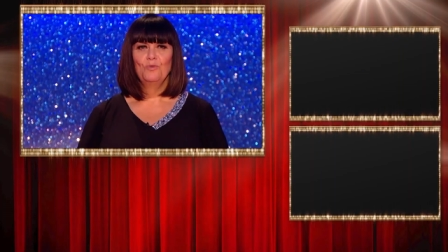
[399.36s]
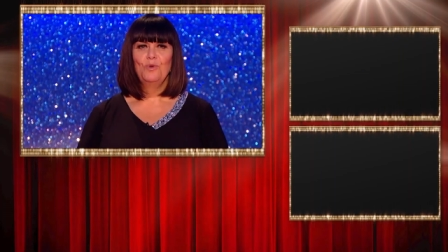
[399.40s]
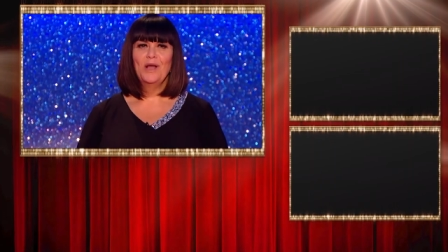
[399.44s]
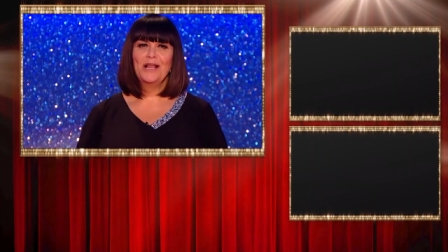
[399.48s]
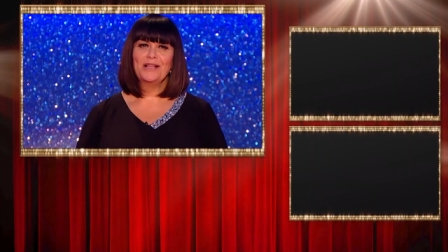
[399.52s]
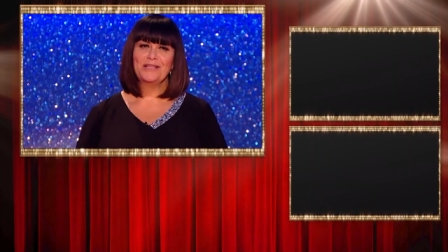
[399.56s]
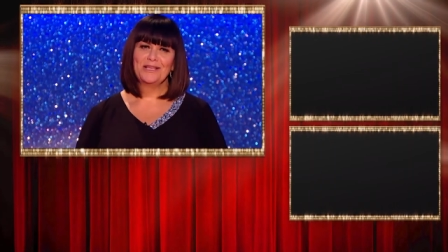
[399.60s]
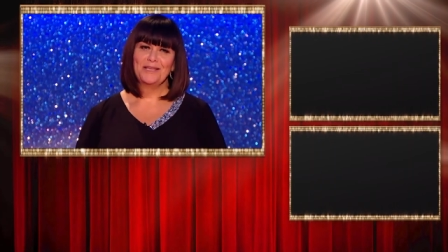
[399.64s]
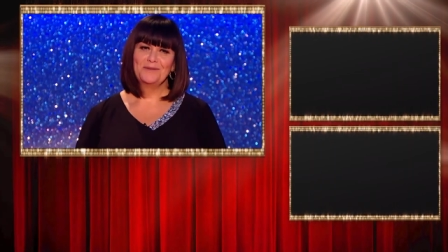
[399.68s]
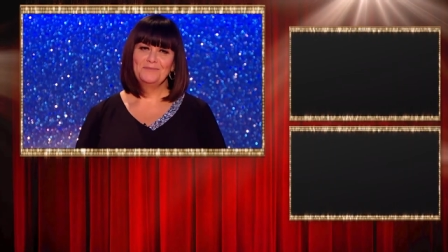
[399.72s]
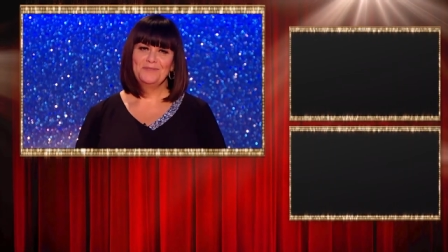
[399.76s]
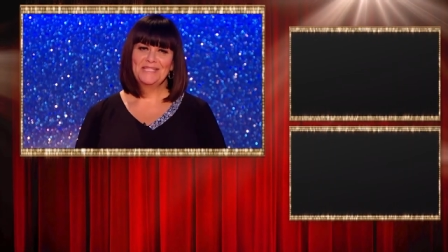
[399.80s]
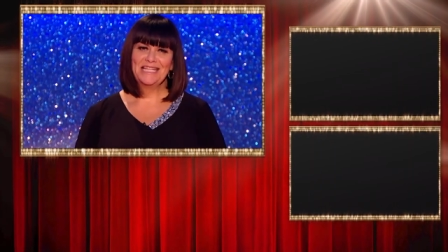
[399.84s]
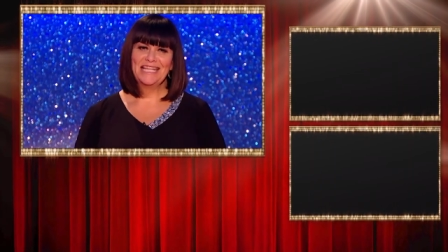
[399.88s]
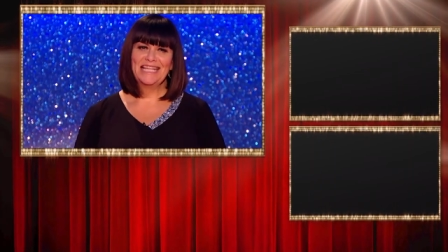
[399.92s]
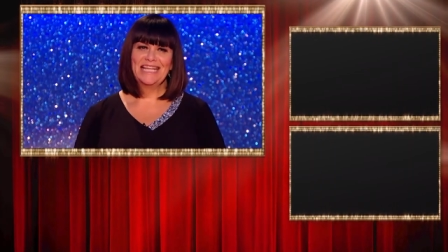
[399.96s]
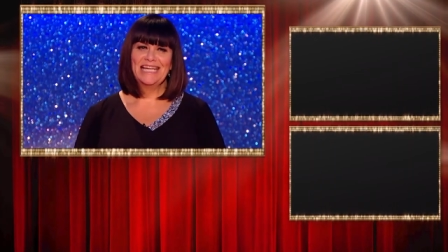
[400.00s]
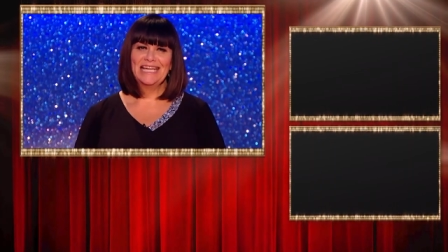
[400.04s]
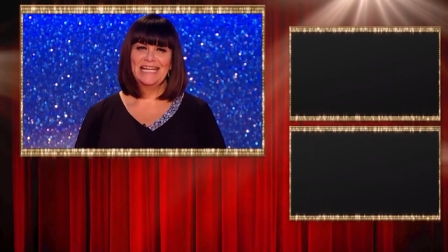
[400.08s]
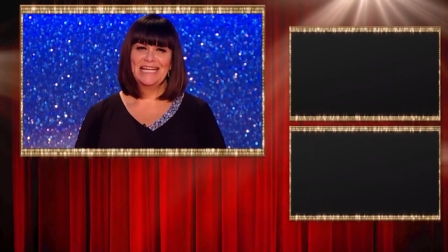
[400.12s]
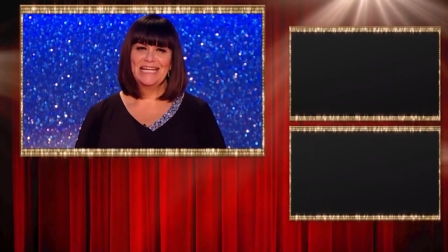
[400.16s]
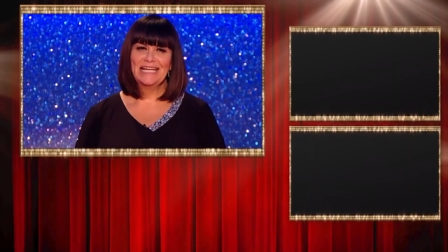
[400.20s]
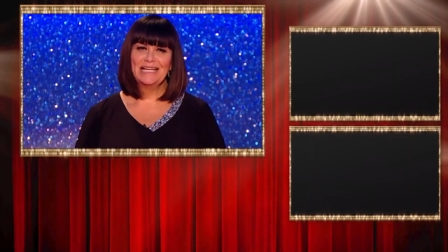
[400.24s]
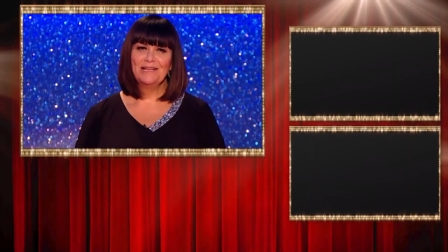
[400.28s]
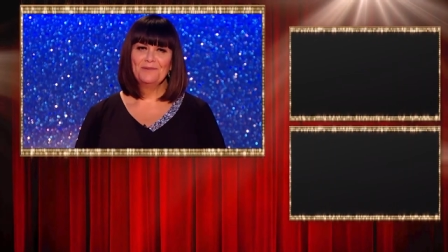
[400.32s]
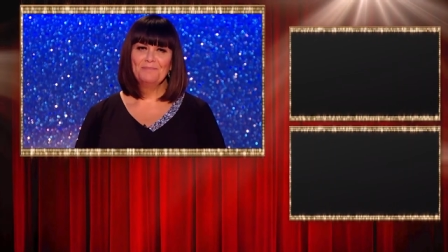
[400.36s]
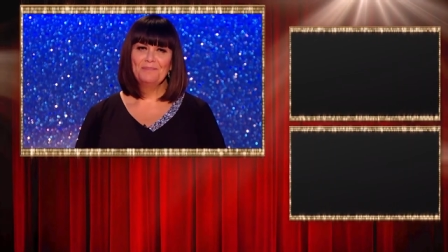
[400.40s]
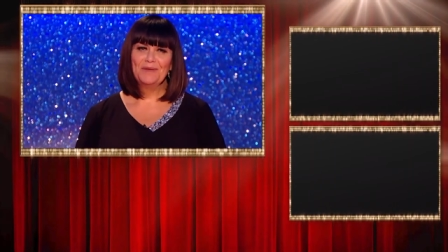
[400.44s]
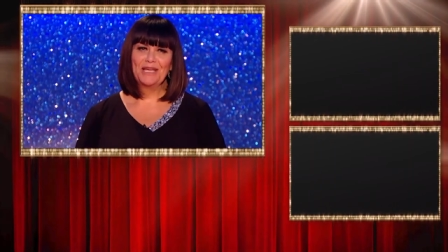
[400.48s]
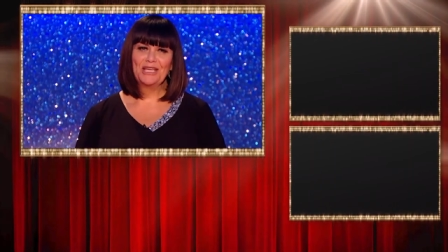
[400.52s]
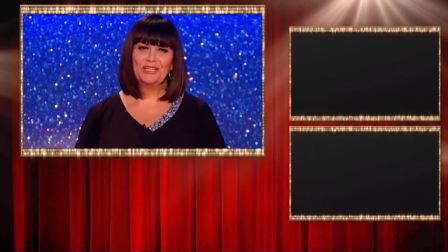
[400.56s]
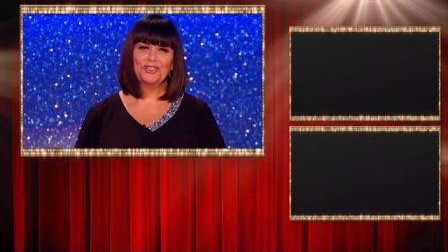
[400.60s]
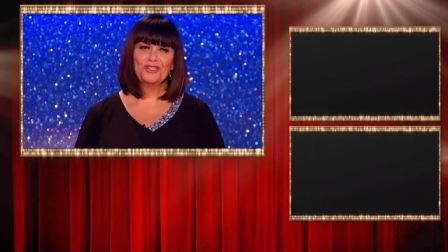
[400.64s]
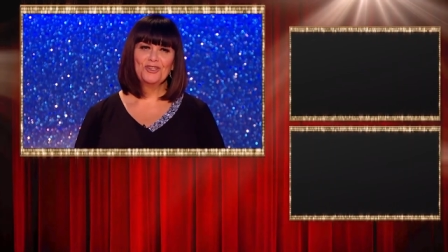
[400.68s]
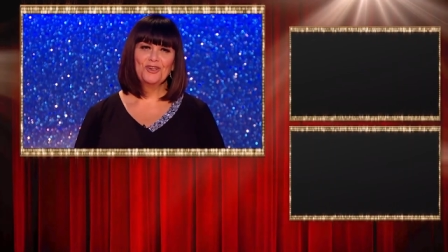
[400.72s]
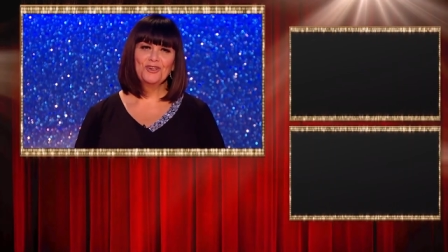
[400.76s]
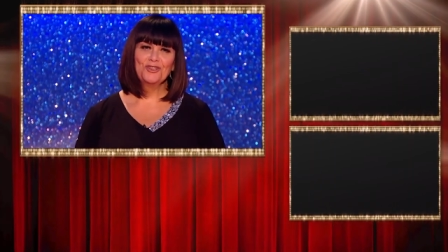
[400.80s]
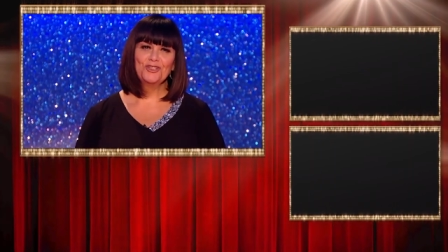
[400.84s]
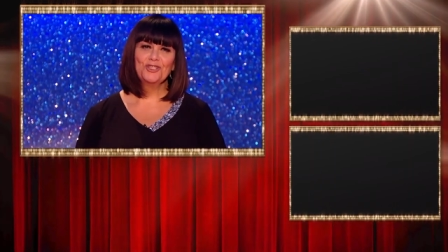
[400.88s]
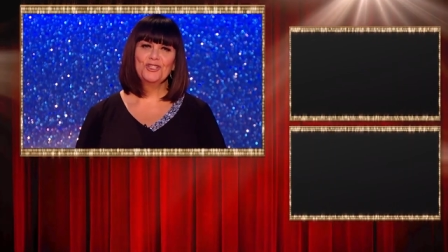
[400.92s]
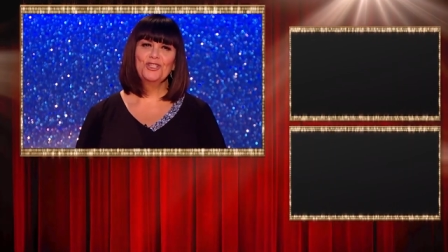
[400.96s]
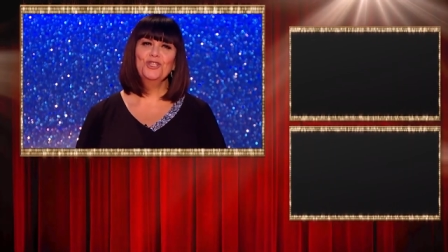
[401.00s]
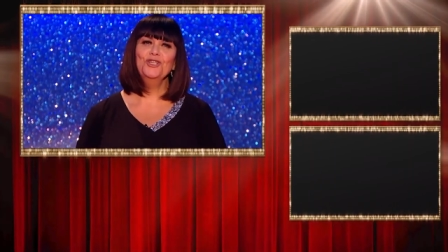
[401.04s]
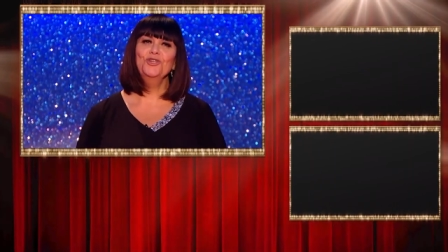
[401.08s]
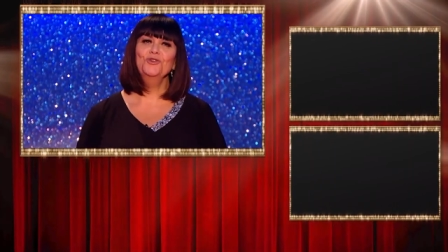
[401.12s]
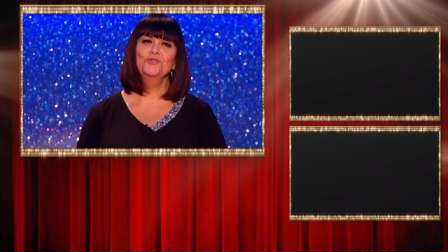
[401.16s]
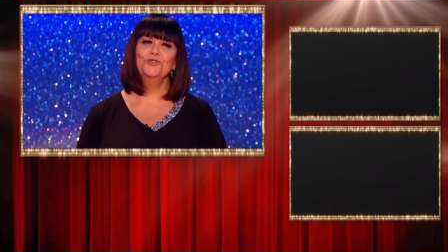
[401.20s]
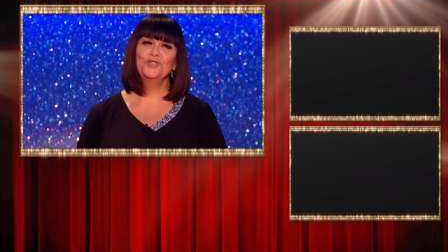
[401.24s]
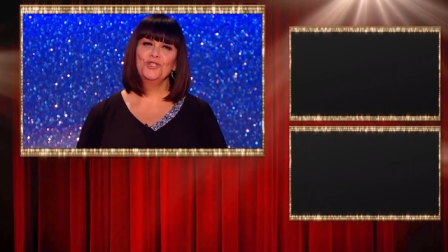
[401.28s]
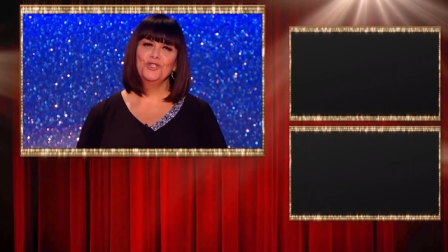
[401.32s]
Welcome to the Little Big Shots
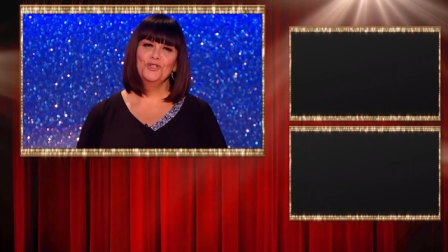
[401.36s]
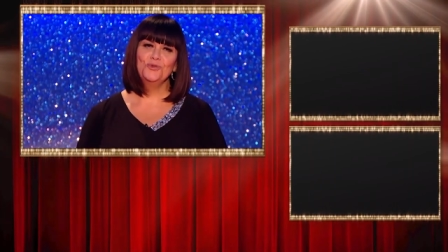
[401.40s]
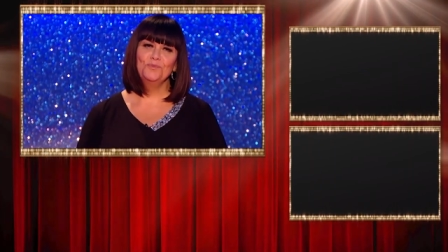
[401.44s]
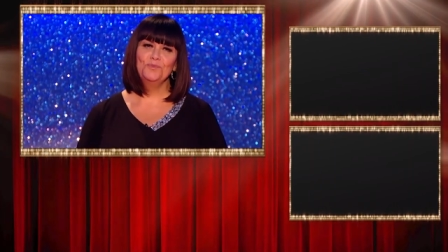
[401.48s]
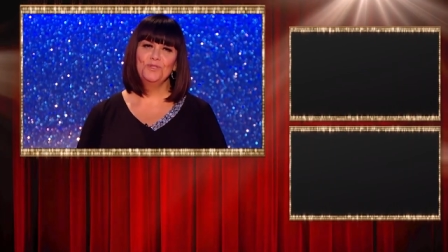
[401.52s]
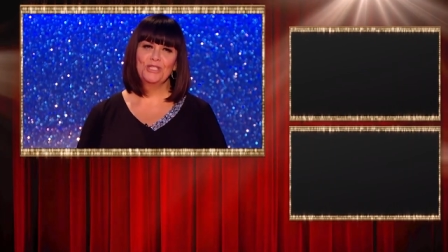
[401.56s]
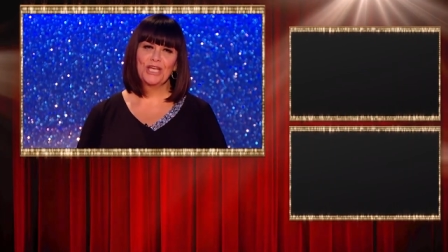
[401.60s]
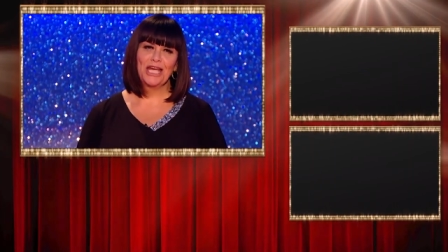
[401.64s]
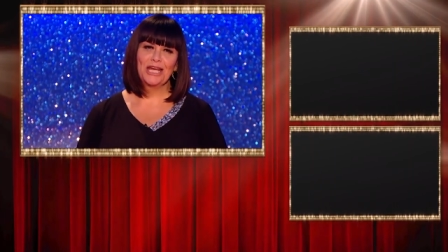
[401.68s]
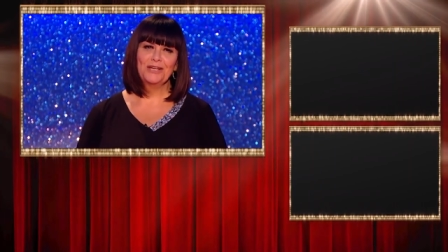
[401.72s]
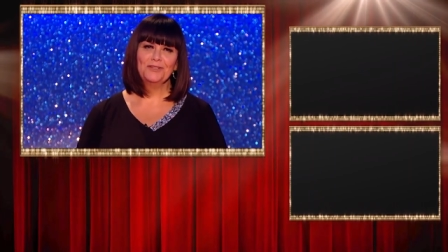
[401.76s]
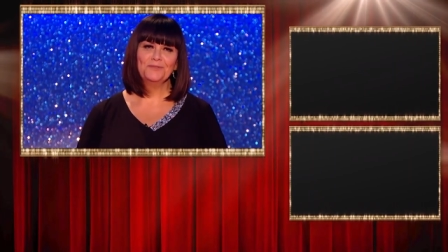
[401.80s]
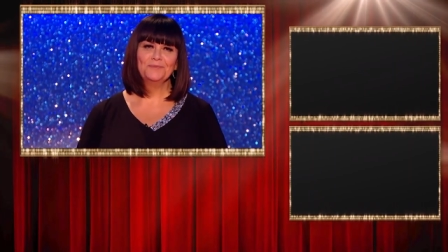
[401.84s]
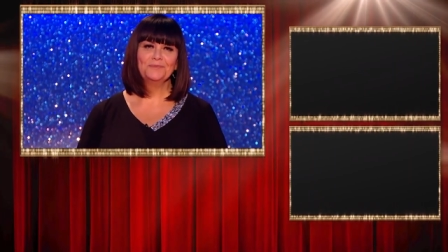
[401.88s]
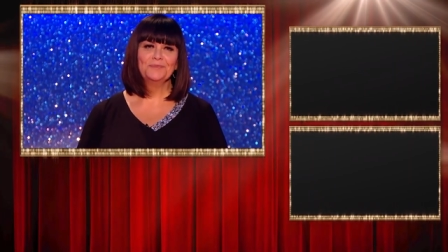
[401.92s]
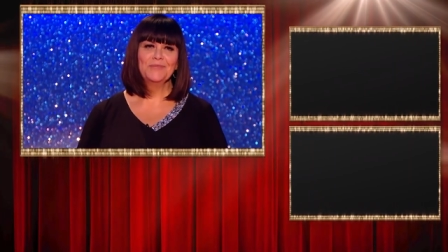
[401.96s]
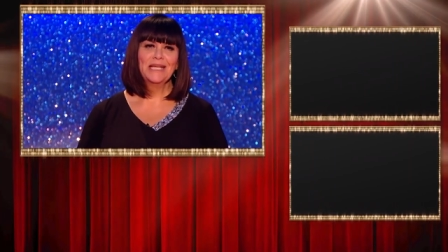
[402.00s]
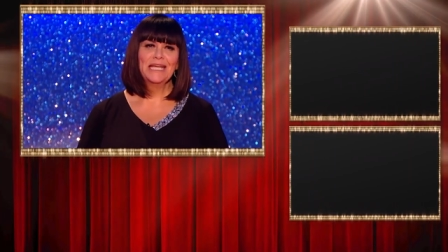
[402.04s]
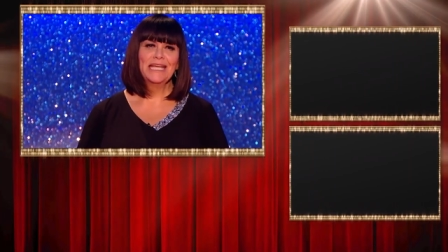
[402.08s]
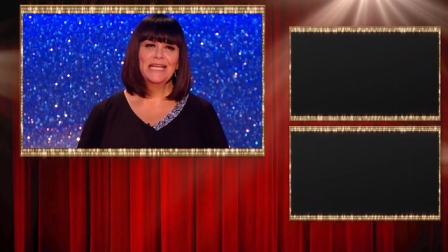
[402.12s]
YouTube channel.